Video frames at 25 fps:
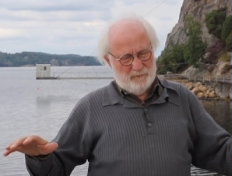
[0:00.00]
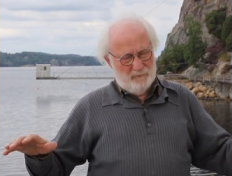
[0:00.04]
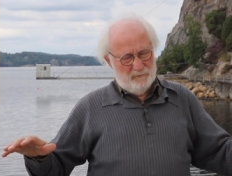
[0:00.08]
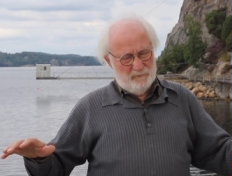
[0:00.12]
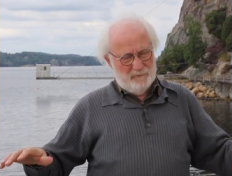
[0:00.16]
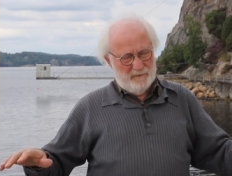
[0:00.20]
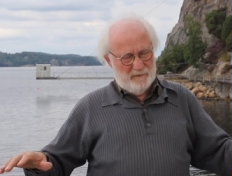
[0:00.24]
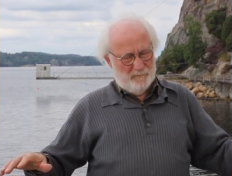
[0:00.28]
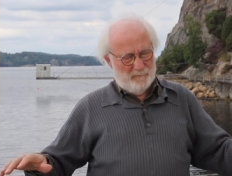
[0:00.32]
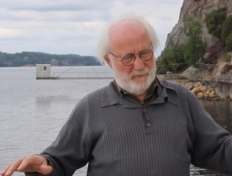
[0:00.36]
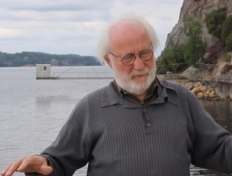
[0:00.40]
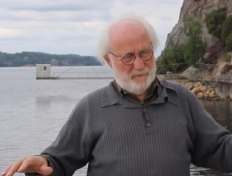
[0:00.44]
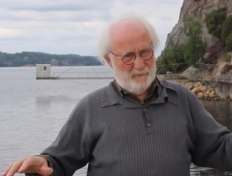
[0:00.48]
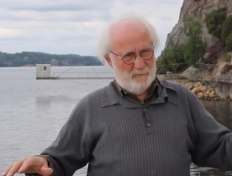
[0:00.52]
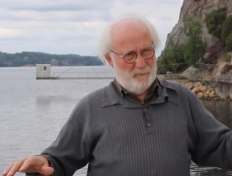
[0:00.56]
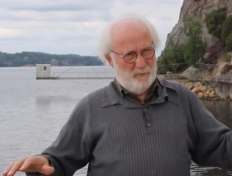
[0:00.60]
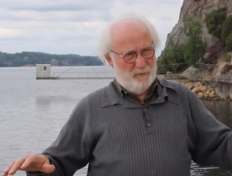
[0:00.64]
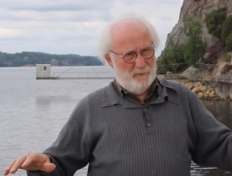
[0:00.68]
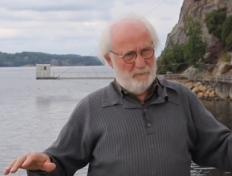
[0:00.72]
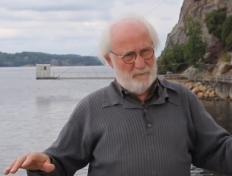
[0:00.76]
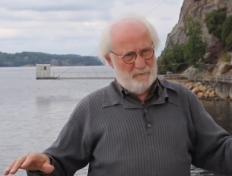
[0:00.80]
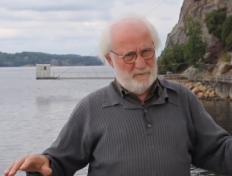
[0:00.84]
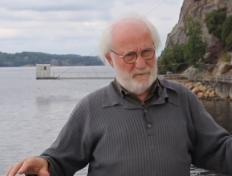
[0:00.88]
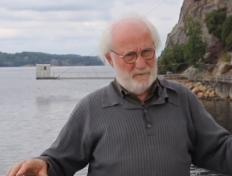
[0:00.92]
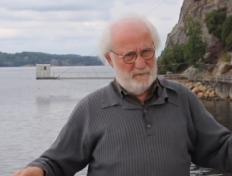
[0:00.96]
cool them on the
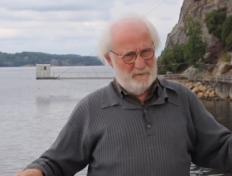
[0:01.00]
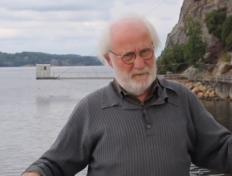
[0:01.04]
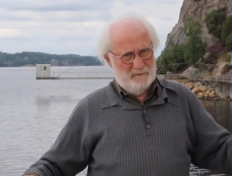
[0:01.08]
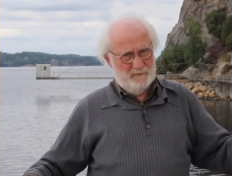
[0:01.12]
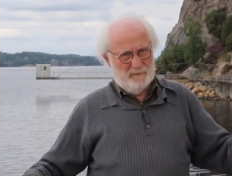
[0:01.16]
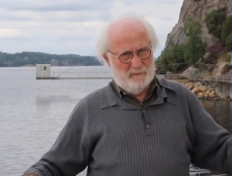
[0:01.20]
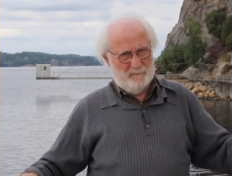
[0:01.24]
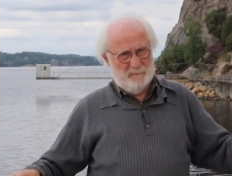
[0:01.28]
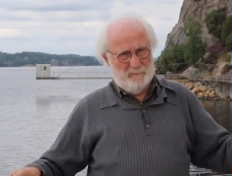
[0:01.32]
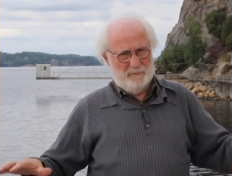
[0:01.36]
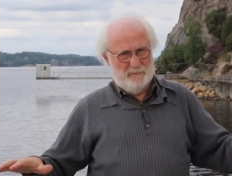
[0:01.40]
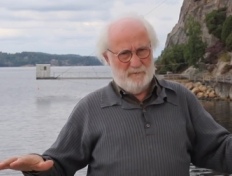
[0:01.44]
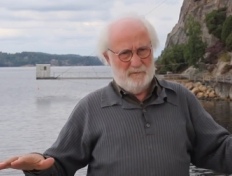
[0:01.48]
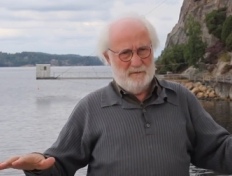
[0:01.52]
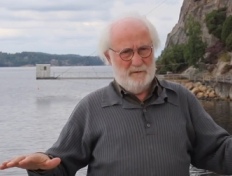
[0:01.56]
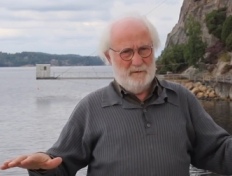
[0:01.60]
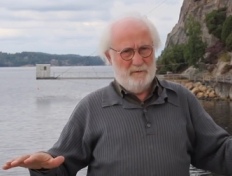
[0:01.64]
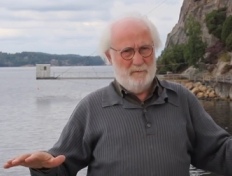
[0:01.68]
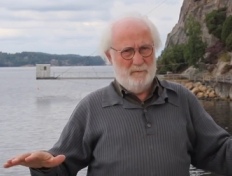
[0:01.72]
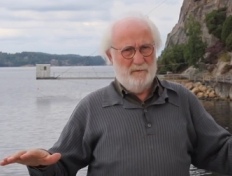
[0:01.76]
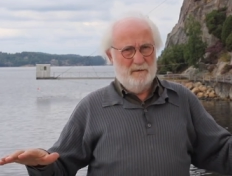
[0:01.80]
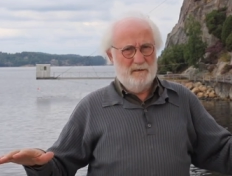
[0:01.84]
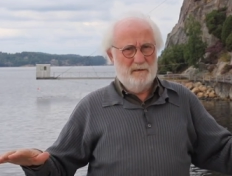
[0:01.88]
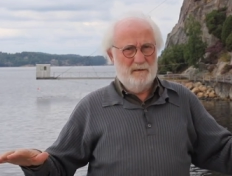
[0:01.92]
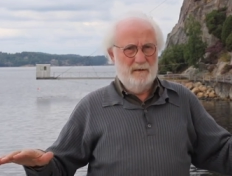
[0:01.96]
poles and heat them on the
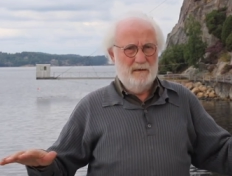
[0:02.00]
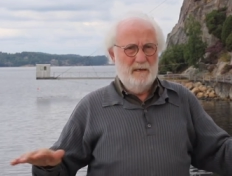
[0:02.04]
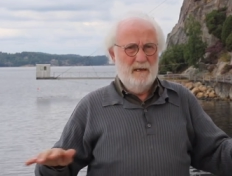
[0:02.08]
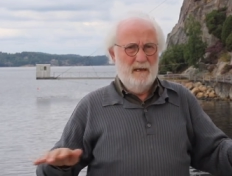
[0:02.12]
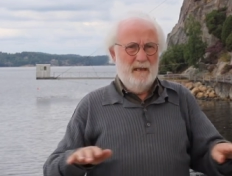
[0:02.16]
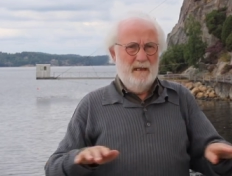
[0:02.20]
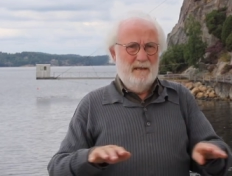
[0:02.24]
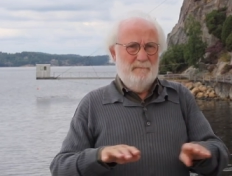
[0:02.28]
equator